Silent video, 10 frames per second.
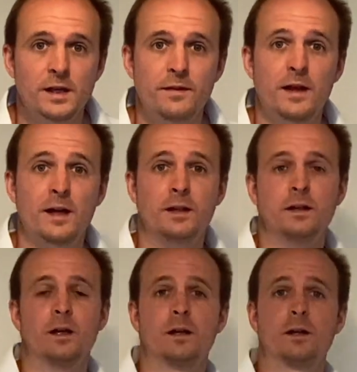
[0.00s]
and
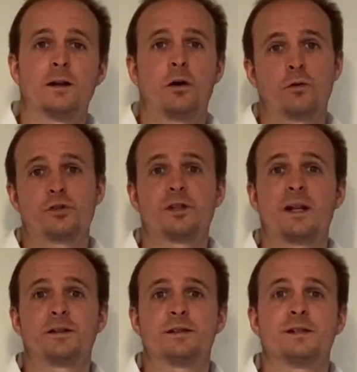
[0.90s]
then that oxygen
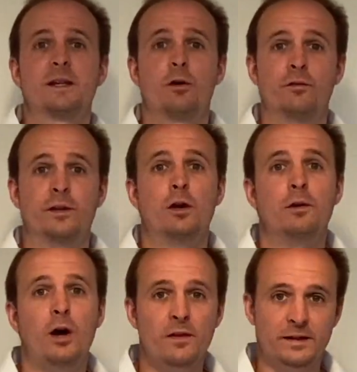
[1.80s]
enters the
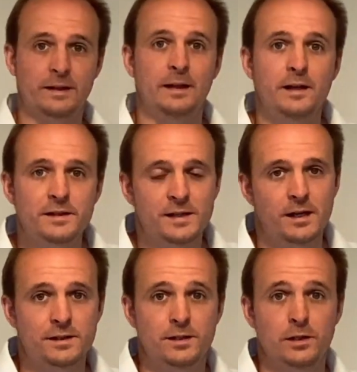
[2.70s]
alveoli, the little air
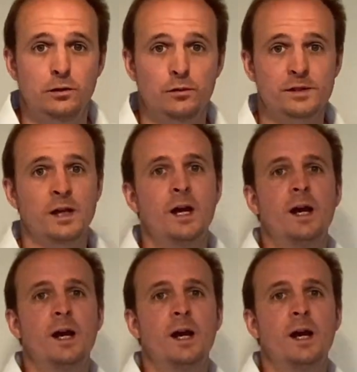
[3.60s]
sacs in your lungs,